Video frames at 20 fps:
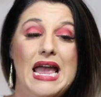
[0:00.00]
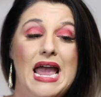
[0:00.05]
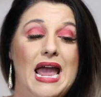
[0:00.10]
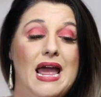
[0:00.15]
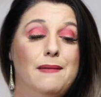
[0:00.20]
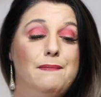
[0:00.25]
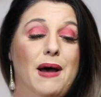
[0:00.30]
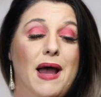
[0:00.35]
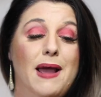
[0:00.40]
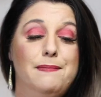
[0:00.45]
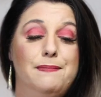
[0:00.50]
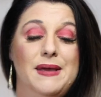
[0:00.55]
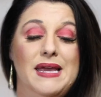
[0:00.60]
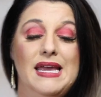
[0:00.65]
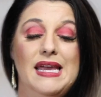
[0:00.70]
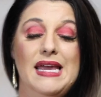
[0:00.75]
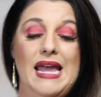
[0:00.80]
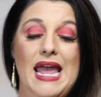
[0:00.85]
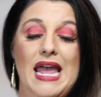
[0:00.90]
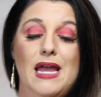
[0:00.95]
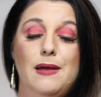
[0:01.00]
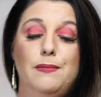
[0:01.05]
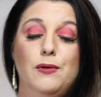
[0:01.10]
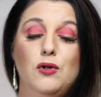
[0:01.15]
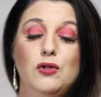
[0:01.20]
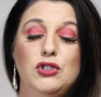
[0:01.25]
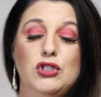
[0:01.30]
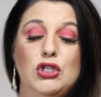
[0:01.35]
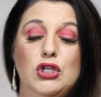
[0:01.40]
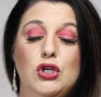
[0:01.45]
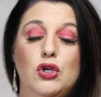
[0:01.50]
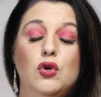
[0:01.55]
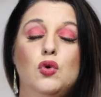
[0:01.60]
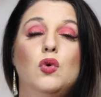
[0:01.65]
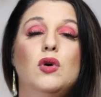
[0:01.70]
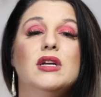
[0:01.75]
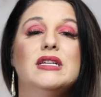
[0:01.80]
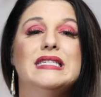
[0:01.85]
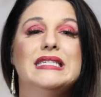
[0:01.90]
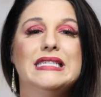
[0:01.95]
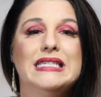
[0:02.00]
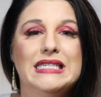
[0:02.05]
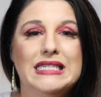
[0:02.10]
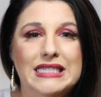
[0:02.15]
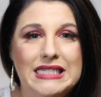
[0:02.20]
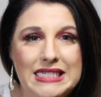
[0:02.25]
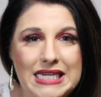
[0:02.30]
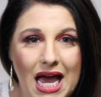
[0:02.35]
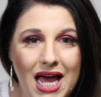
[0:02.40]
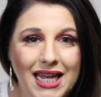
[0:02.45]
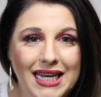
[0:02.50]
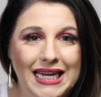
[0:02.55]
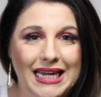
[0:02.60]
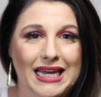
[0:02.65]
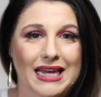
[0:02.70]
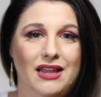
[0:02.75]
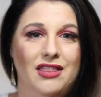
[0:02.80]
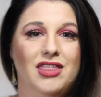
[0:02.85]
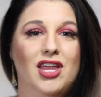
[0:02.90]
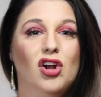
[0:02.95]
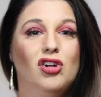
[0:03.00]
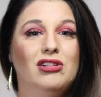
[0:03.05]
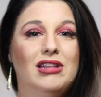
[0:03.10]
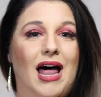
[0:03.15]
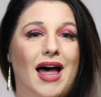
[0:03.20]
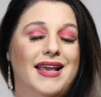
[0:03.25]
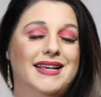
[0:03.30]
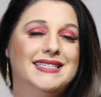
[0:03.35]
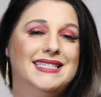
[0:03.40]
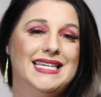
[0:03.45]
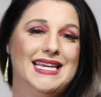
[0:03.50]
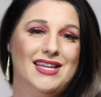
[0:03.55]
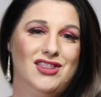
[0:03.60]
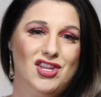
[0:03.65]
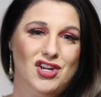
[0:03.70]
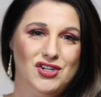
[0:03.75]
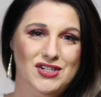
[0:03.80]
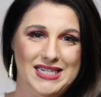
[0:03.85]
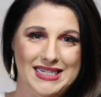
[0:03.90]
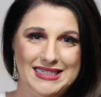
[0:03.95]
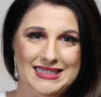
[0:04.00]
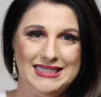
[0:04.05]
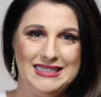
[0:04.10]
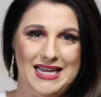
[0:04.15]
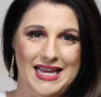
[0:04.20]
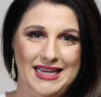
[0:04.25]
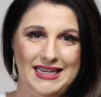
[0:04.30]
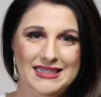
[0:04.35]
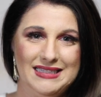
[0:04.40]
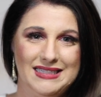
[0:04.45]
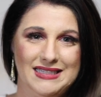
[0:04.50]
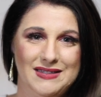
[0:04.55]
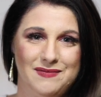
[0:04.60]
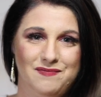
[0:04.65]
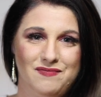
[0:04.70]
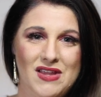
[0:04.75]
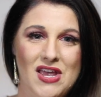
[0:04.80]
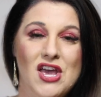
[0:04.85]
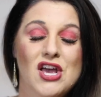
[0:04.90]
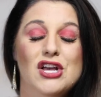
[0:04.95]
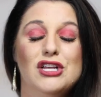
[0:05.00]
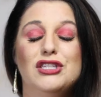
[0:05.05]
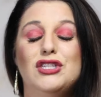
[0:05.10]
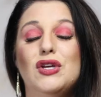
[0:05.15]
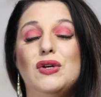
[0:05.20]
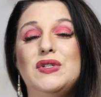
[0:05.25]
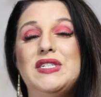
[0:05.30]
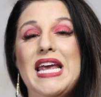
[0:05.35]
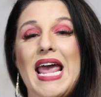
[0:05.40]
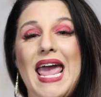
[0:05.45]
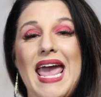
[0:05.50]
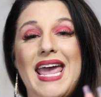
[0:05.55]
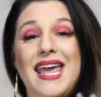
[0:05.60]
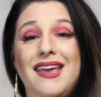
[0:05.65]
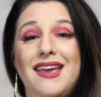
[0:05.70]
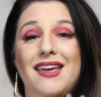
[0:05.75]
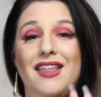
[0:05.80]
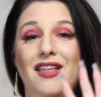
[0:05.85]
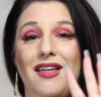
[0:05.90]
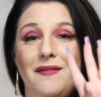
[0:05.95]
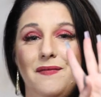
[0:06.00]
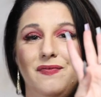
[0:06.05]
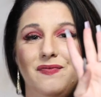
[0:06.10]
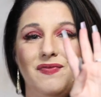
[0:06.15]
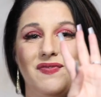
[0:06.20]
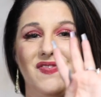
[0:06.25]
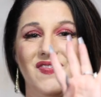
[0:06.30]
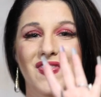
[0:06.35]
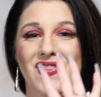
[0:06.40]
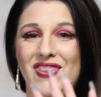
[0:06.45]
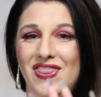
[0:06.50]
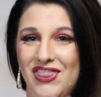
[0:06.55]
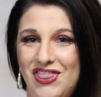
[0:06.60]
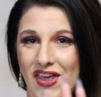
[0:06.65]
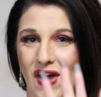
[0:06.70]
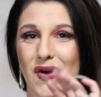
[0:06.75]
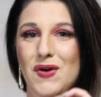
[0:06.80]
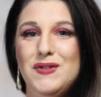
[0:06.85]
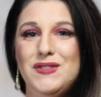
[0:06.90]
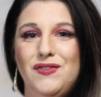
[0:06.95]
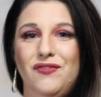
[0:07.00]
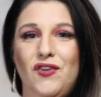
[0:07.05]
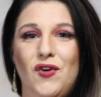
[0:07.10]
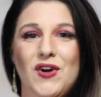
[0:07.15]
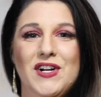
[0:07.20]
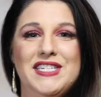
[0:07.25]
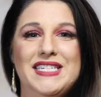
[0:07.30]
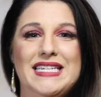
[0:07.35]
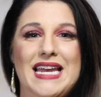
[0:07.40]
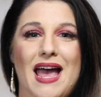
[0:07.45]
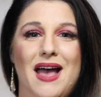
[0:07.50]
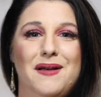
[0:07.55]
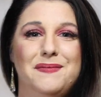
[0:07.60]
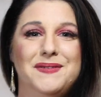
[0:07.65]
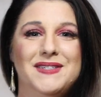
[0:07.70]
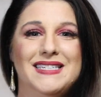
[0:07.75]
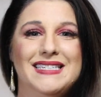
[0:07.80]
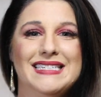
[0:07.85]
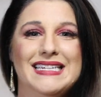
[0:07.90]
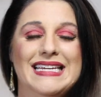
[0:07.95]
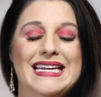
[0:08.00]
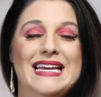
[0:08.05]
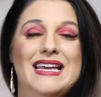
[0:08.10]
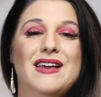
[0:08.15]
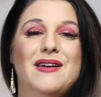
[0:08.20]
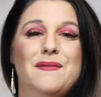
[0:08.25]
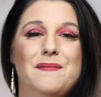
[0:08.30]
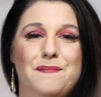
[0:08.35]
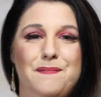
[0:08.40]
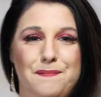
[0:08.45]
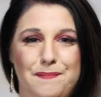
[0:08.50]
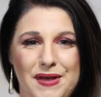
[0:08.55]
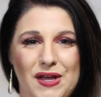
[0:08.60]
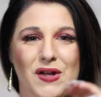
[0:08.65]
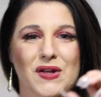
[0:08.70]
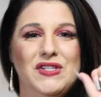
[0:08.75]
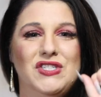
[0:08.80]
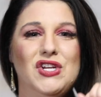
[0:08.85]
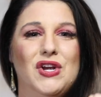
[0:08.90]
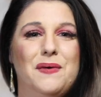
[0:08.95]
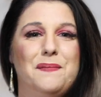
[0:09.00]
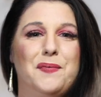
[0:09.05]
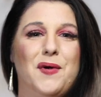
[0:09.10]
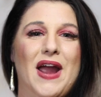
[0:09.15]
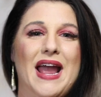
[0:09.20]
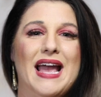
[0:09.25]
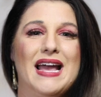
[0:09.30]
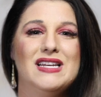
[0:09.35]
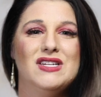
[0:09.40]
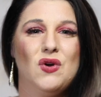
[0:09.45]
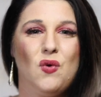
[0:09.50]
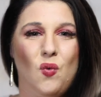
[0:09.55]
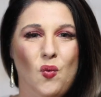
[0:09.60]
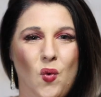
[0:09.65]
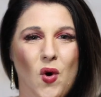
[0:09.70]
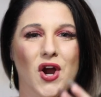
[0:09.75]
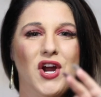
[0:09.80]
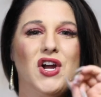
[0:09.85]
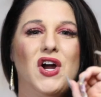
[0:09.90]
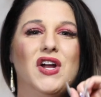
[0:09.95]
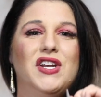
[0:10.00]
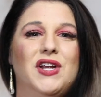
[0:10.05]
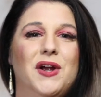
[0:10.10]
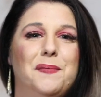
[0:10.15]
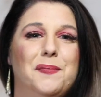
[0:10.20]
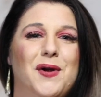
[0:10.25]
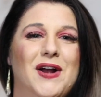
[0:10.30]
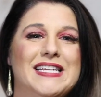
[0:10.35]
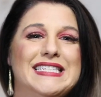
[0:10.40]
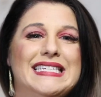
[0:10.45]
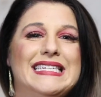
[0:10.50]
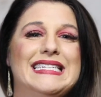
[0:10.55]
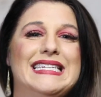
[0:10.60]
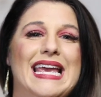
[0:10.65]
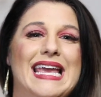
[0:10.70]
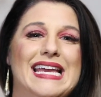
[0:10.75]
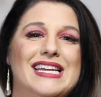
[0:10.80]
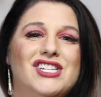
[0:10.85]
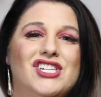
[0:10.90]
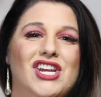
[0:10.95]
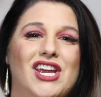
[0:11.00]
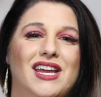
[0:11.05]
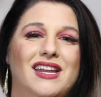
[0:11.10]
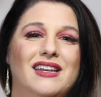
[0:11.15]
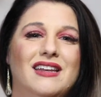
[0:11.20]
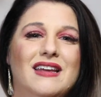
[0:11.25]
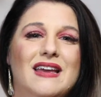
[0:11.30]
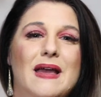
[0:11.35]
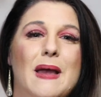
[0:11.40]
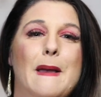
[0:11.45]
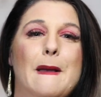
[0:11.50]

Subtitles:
And by being able to study their likes and their dislikes. So take those 4 steps. Build your brand, work on your presentation,